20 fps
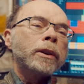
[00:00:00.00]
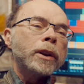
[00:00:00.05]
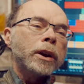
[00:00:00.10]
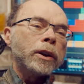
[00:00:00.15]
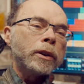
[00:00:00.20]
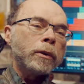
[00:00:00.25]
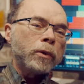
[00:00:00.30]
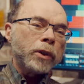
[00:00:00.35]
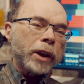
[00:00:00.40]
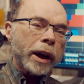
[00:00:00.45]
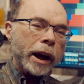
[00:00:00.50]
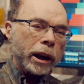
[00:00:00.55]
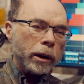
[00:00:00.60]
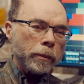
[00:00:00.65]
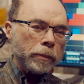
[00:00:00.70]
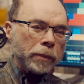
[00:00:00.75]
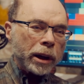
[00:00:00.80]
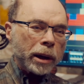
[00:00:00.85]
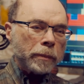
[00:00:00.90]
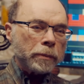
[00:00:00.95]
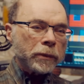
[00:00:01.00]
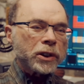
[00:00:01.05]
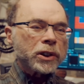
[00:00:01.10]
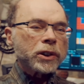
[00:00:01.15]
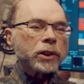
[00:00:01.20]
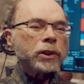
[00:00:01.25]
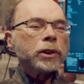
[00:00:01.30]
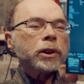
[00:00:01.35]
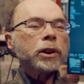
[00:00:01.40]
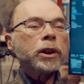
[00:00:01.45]
The atom bomb was
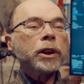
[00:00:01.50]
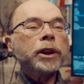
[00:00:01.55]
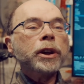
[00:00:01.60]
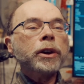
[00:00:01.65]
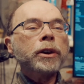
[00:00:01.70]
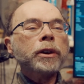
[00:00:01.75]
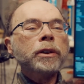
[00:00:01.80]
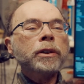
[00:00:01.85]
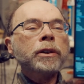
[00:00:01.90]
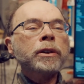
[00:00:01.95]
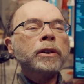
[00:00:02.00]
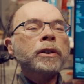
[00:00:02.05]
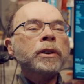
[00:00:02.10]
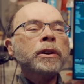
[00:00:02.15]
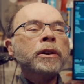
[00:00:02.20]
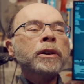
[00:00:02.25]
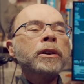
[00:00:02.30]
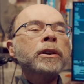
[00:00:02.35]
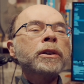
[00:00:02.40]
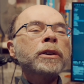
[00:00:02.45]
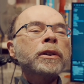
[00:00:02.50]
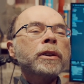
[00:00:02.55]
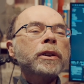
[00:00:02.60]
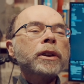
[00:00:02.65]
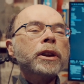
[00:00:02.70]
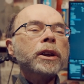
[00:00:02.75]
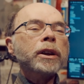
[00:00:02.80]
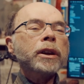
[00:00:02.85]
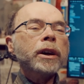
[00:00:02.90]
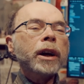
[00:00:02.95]
earlier.
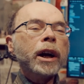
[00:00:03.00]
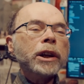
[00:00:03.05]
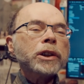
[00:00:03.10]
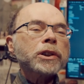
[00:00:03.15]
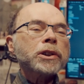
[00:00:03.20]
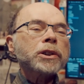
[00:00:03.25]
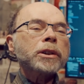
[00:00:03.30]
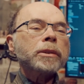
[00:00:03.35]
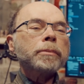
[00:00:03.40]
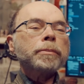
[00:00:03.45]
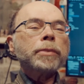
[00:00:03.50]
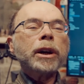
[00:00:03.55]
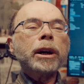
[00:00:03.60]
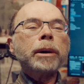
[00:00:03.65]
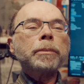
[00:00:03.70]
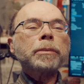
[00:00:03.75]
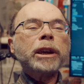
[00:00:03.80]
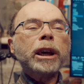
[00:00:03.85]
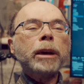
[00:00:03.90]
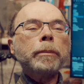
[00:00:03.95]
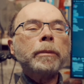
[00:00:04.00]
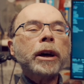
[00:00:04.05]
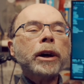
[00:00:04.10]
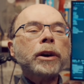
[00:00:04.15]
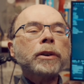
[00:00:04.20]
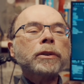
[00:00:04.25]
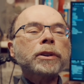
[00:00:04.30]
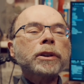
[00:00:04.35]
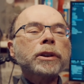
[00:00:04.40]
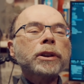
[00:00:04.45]
The hydrogen bomb came
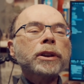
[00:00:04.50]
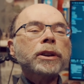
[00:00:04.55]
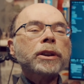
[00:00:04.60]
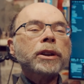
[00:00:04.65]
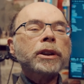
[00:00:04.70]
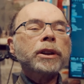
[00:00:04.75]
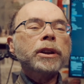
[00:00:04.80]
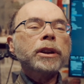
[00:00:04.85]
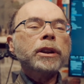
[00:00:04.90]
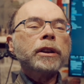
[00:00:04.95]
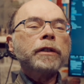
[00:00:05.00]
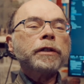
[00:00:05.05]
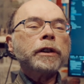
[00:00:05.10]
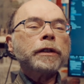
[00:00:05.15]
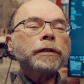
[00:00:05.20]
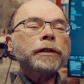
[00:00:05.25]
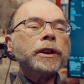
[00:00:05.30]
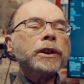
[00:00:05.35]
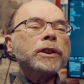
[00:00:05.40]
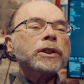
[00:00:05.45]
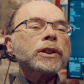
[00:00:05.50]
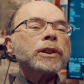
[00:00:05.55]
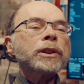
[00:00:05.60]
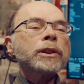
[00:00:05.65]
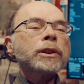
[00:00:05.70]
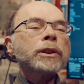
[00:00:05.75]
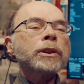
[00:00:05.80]
out in the 50s.